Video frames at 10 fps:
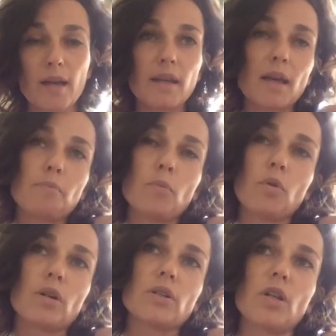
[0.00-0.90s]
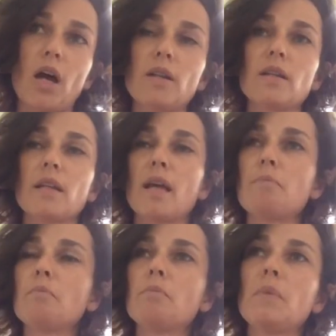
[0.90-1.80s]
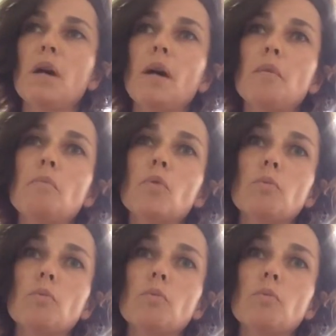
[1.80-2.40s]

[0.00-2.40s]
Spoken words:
get more done, have